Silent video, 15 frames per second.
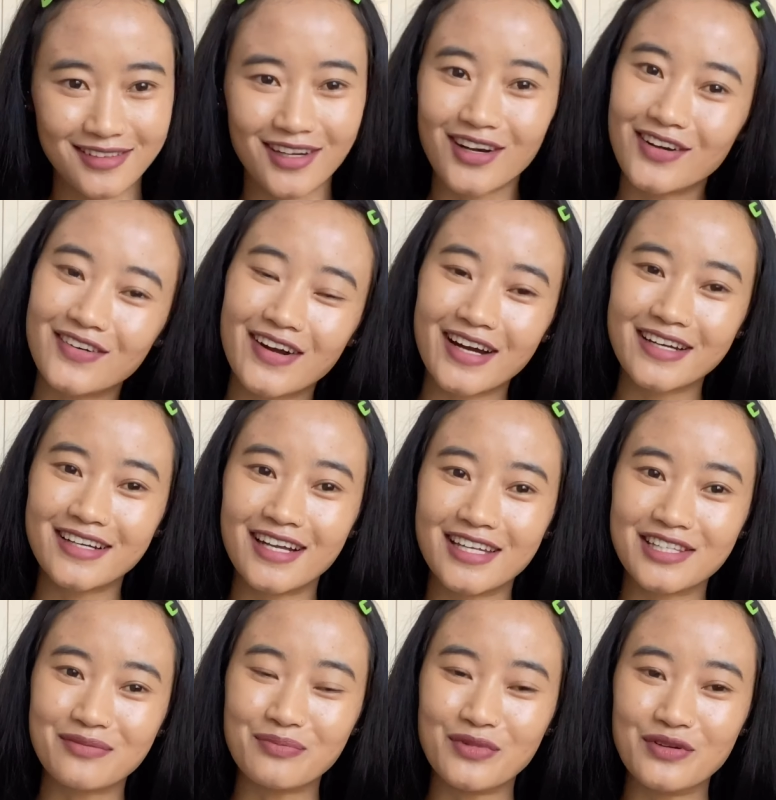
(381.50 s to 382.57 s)
Alright,
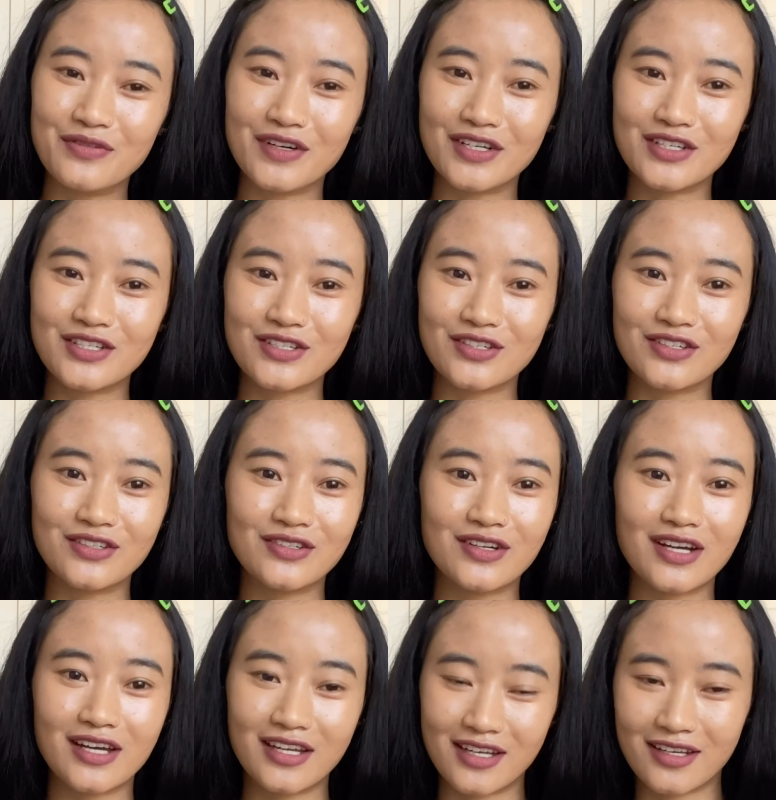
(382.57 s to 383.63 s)
let's move on to
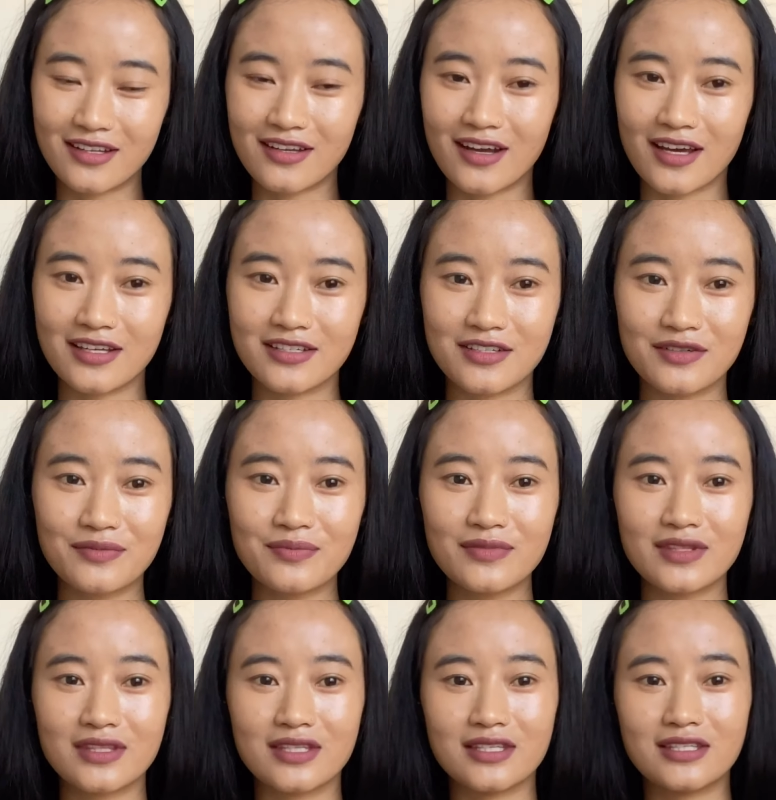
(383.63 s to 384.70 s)
another item.
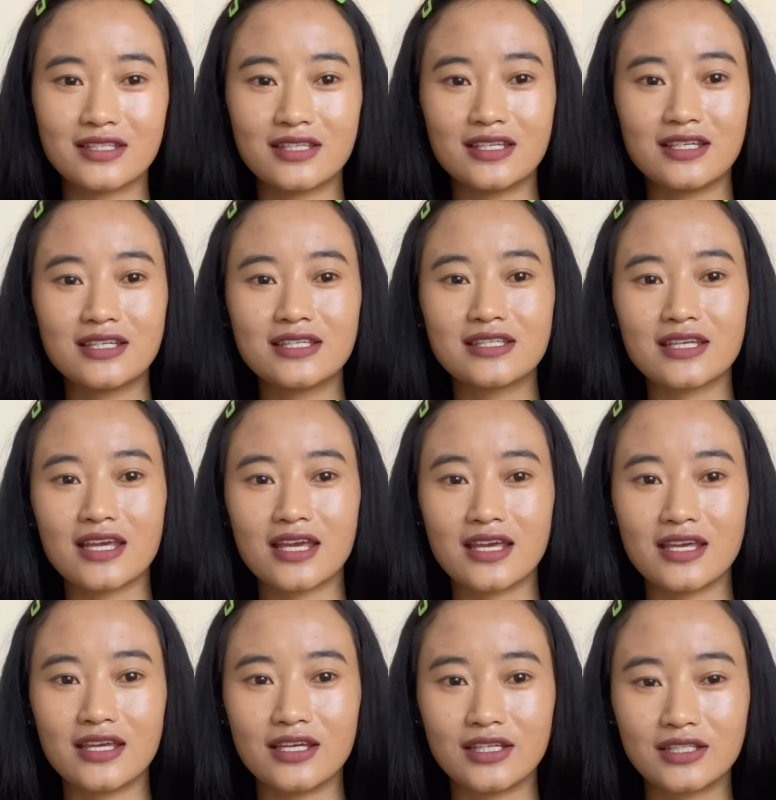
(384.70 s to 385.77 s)
This is a
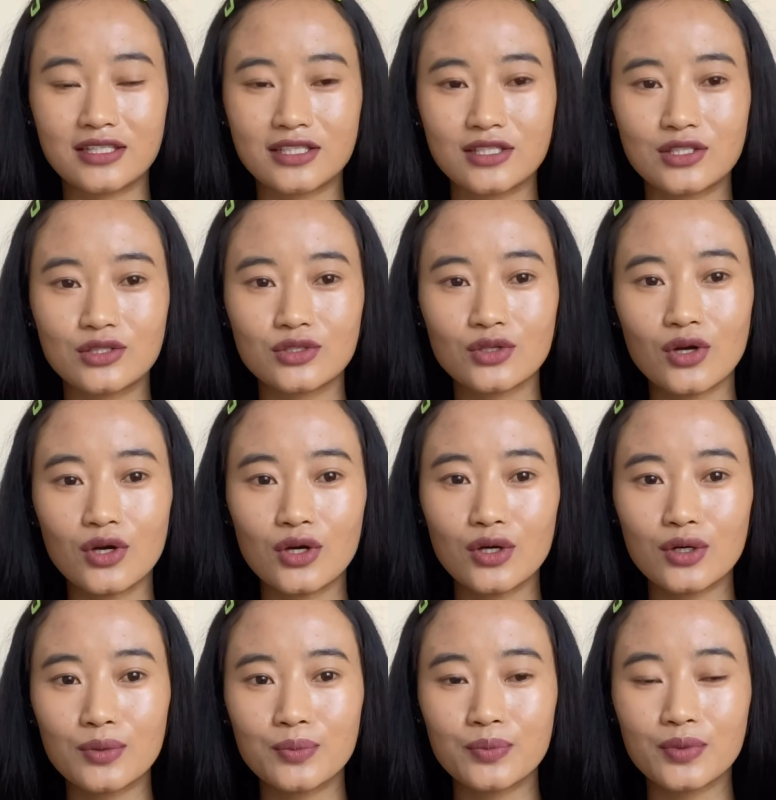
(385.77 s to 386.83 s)

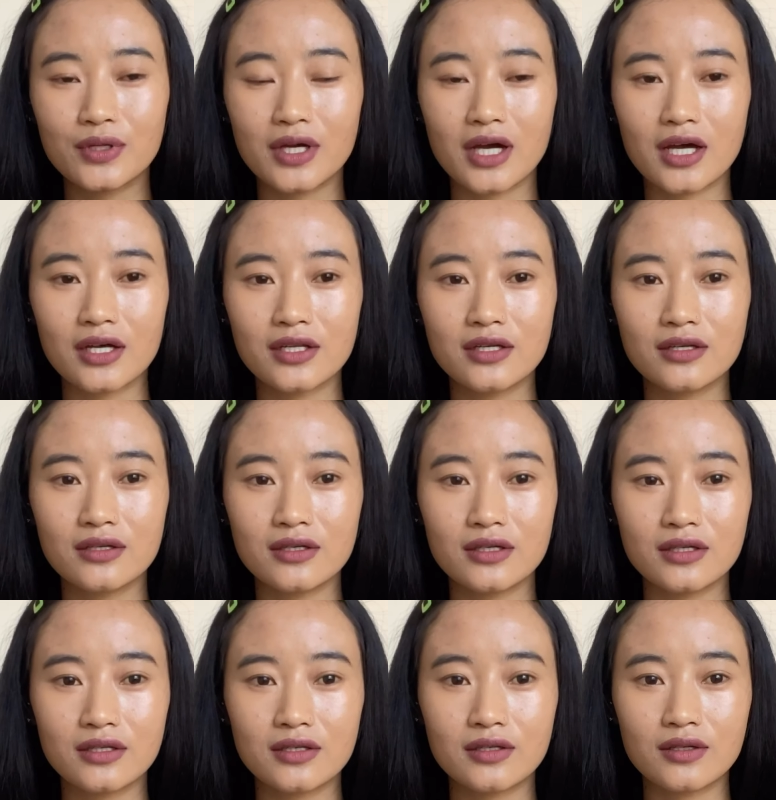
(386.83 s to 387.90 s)
top,
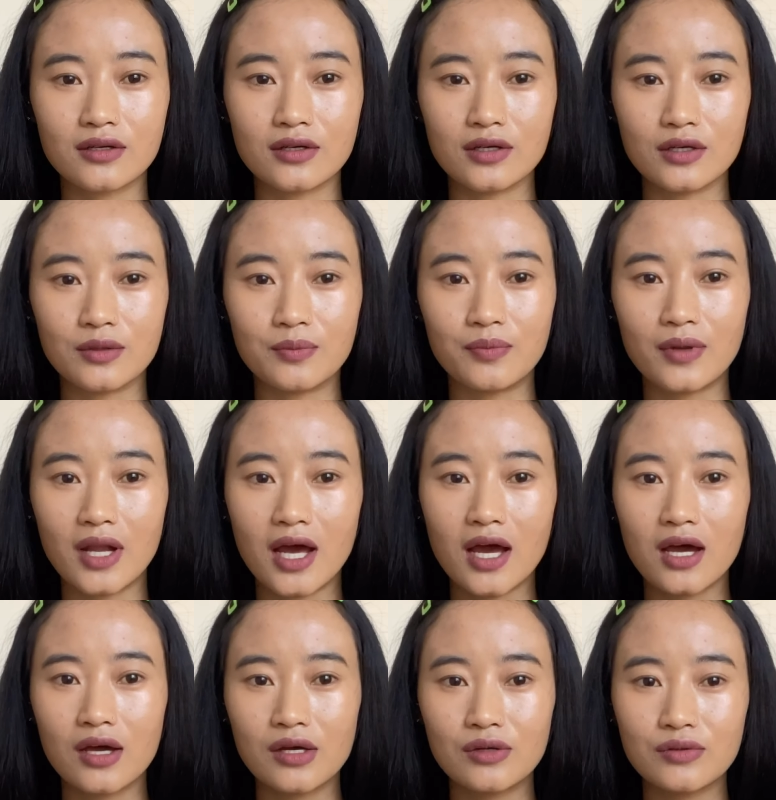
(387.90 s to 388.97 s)
cardigan or
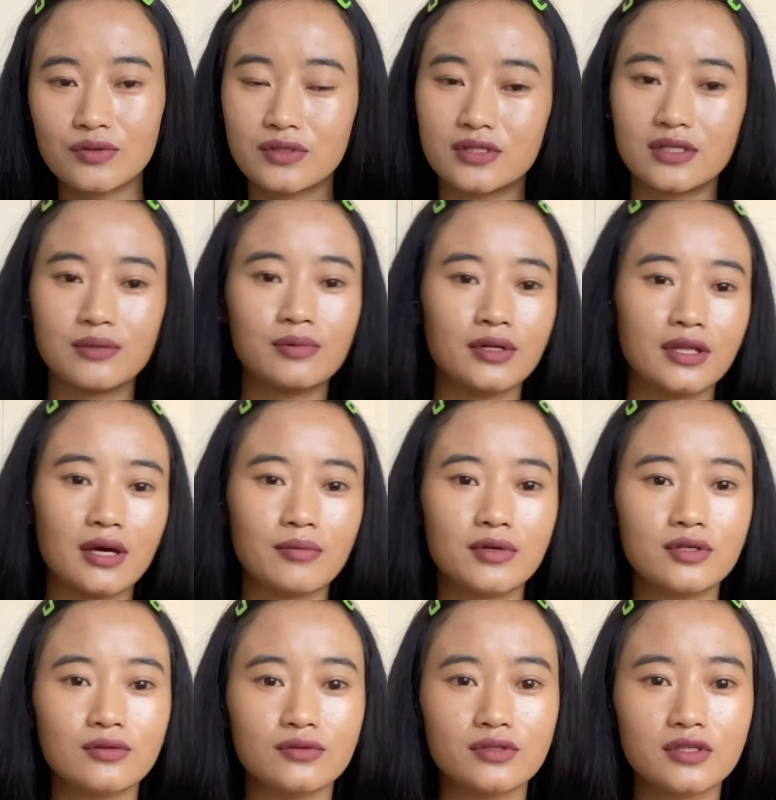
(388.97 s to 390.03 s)
blouse.
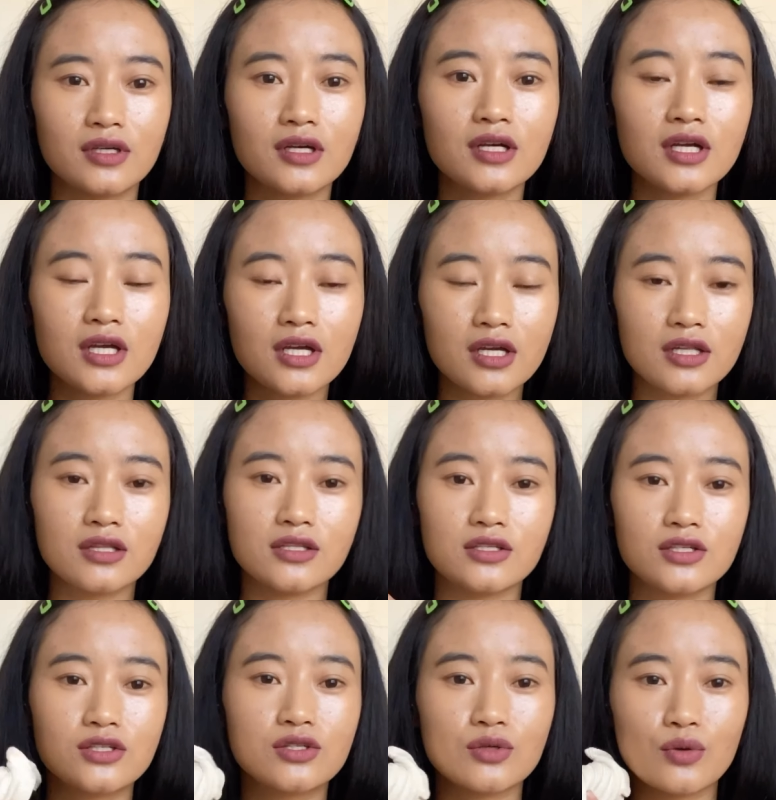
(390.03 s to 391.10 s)
This
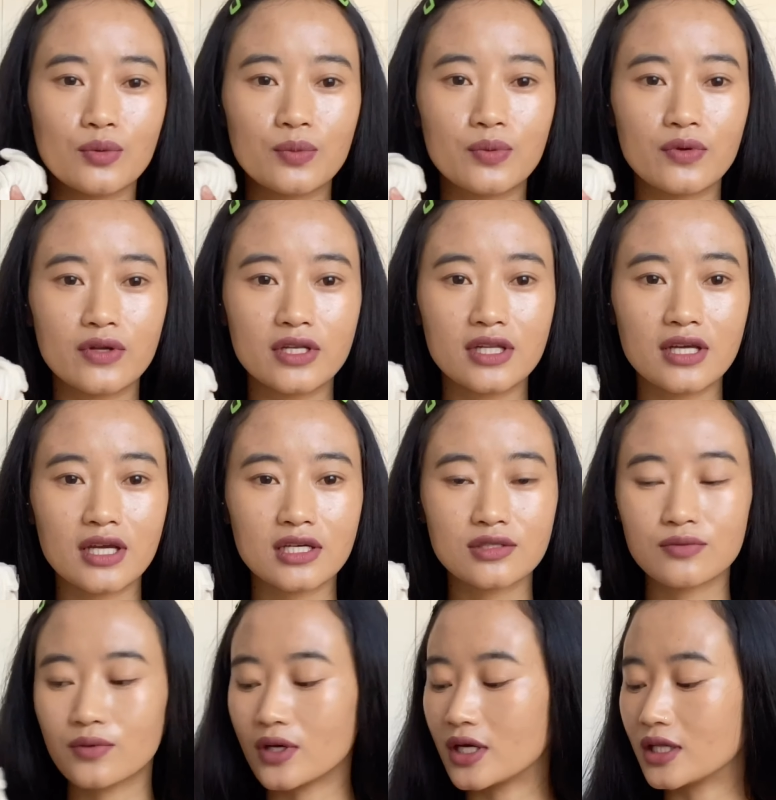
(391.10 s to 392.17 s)
is so pretty as
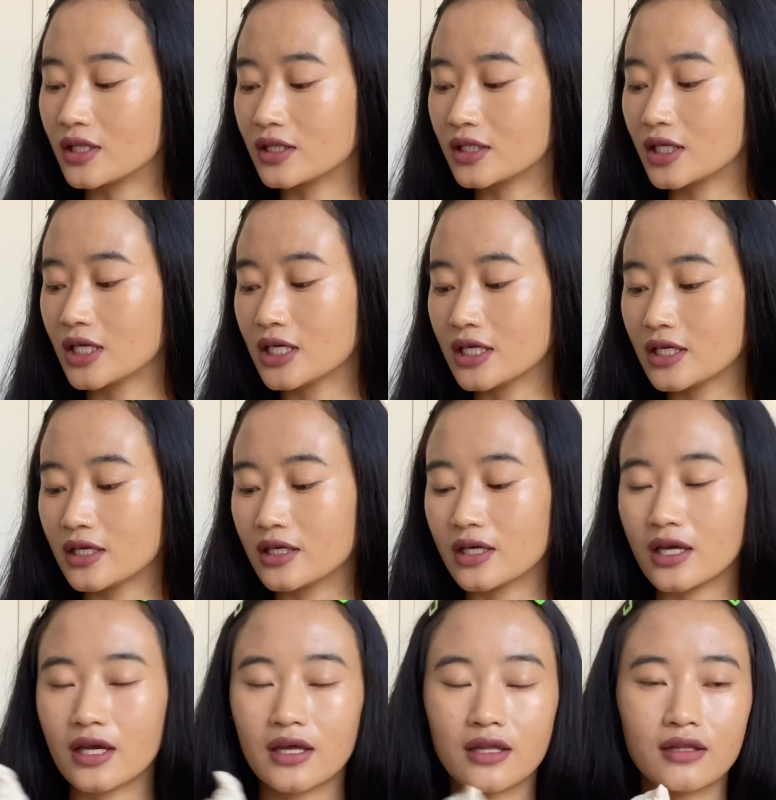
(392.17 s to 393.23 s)
well.
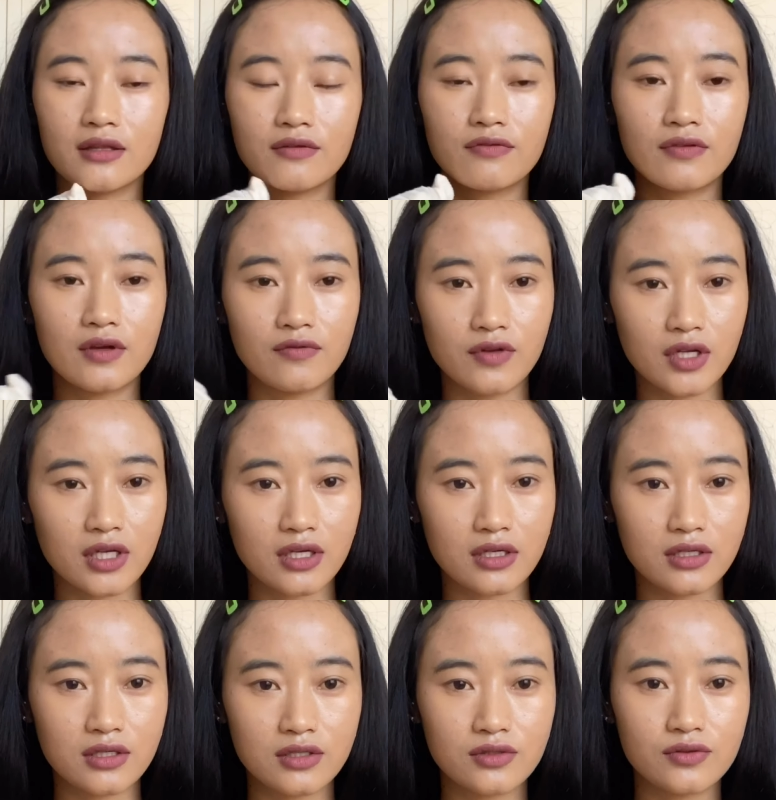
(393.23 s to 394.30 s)
The fabric
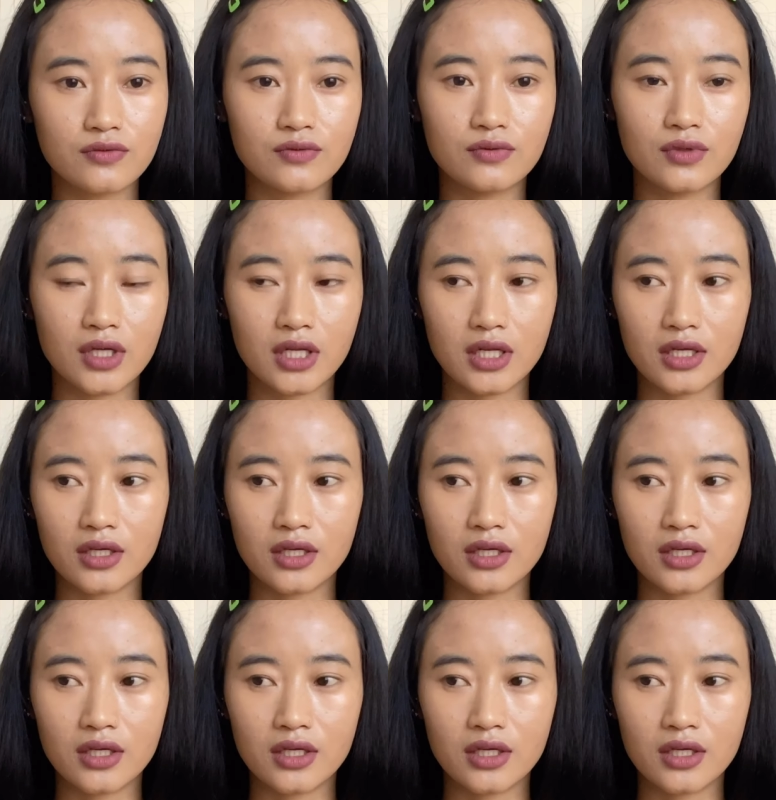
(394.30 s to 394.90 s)
is really